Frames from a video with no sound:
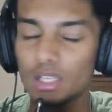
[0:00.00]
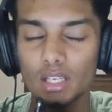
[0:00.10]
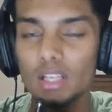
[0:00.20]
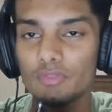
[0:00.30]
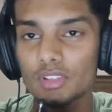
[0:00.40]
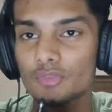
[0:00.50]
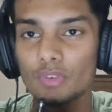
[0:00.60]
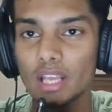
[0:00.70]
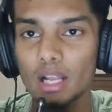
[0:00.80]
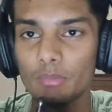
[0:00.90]
it was
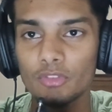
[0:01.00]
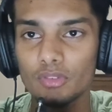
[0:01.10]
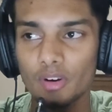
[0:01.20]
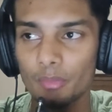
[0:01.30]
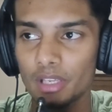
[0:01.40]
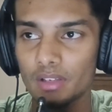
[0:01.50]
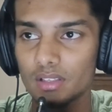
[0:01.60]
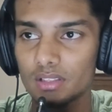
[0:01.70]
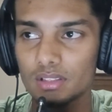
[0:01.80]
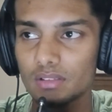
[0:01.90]
really helpful for me.
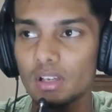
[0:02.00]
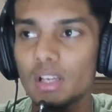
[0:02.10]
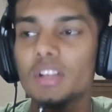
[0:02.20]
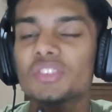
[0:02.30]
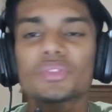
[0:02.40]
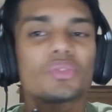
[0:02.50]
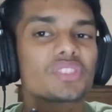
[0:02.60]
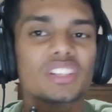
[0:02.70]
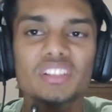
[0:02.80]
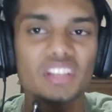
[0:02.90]
So those
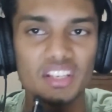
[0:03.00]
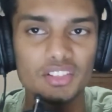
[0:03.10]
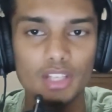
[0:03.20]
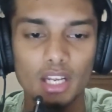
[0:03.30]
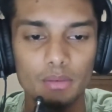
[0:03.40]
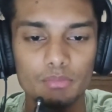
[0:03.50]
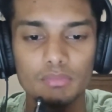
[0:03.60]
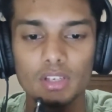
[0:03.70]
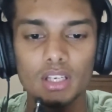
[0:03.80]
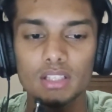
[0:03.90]
are the things that
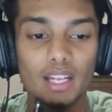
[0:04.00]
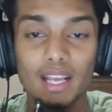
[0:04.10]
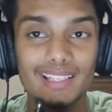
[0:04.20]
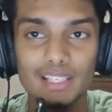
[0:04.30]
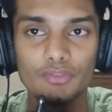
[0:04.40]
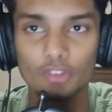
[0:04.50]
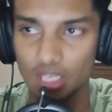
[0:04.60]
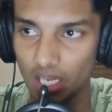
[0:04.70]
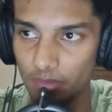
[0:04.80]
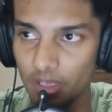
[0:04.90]
I did for the
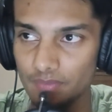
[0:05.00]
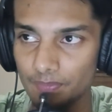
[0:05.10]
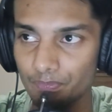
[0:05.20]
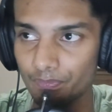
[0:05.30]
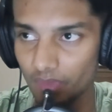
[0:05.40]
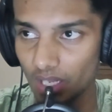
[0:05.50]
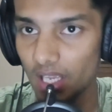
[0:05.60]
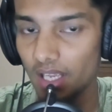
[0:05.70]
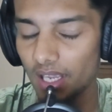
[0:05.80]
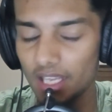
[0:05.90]
IMAT.
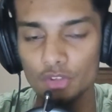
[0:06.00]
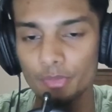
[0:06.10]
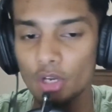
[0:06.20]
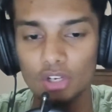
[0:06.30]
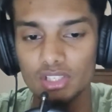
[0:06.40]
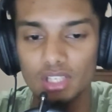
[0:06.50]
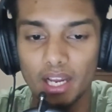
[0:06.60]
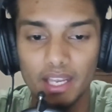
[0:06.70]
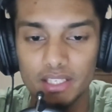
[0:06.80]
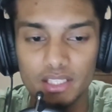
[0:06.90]
And to be honest,
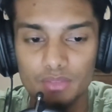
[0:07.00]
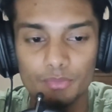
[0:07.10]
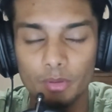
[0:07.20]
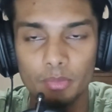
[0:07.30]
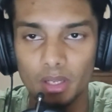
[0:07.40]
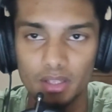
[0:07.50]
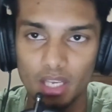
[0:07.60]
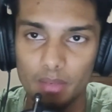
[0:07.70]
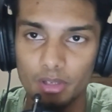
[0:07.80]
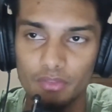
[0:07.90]
I didn't prepare the
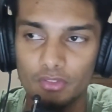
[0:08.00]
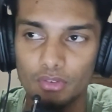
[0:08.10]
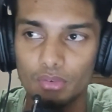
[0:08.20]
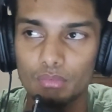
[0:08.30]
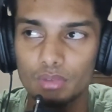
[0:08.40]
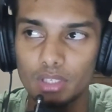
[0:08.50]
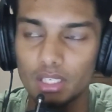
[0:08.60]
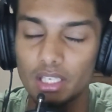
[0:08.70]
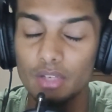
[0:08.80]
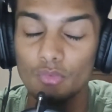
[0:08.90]
IMAT for
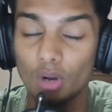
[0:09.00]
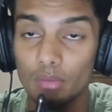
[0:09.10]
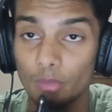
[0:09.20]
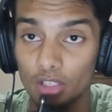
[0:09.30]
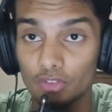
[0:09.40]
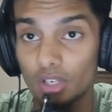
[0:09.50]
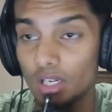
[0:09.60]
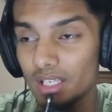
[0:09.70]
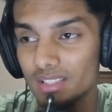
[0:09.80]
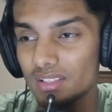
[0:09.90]
in 1 month.
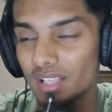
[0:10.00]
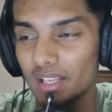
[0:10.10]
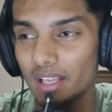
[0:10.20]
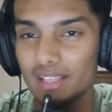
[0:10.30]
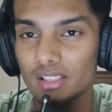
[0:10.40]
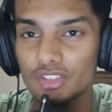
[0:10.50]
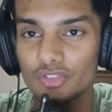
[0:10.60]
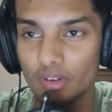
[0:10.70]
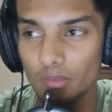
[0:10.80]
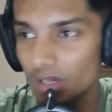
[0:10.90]
I just had at least
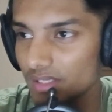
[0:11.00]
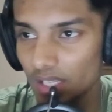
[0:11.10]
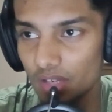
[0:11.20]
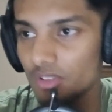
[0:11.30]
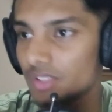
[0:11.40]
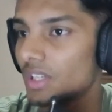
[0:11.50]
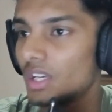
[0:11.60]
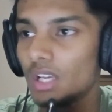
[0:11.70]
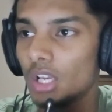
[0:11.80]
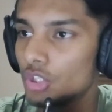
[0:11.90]
3 months, and I was
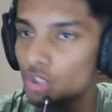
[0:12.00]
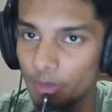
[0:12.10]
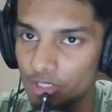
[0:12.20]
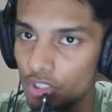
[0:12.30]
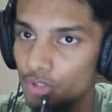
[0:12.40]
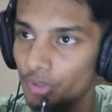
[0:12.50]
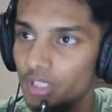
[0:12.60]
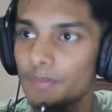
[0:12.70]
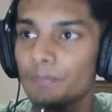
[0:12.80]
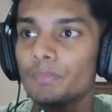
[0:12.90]
so much into it.
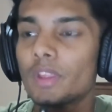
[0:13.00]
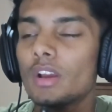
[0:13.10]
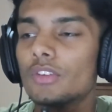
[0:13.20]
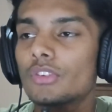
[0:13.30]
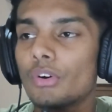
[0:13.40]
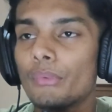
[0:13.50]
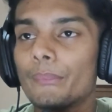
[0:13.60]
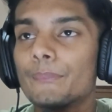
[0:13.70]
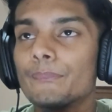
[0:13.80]
So